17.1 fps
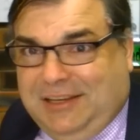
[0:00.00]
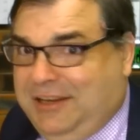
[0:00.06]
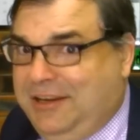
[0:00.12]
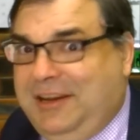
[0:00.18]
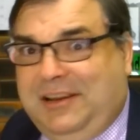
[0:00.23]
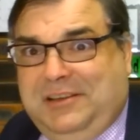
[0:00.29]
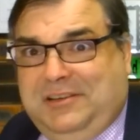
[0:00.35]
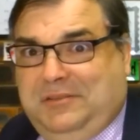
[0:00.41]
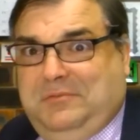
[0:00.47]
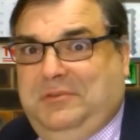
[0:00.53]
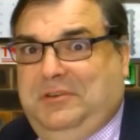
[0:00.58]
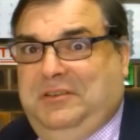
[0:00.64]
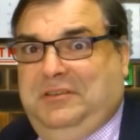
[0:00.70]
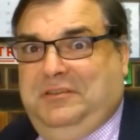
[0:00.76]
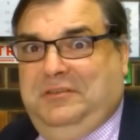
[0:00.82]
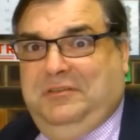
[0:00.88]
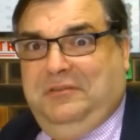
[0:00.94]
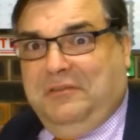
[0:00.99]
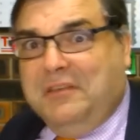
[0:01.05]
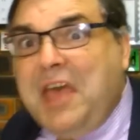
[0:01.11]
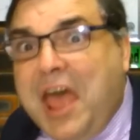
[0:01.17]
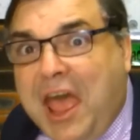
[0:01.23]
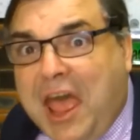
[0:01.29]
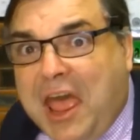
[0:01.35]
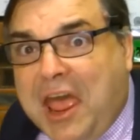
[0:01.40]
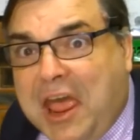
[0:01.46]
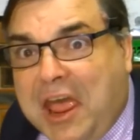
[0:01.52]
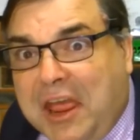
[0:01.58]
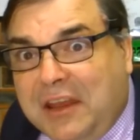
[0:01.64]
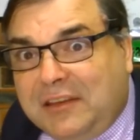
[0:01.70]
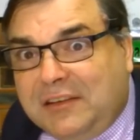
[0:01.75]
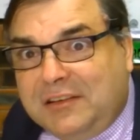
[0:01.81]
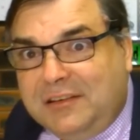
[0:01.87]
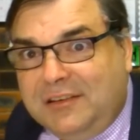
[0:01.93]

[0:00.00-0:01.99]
He doesn't want to do that.